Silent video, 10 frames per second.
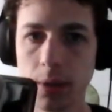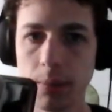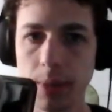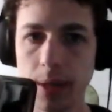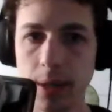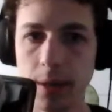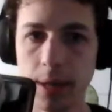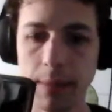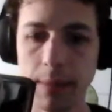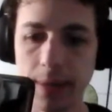but
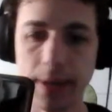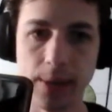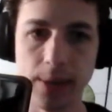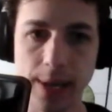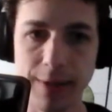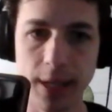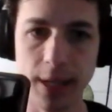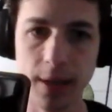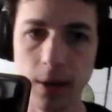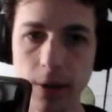I'm not that savvy
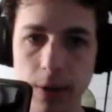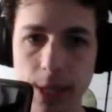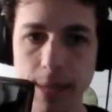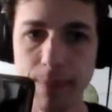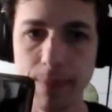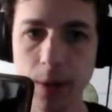all the time.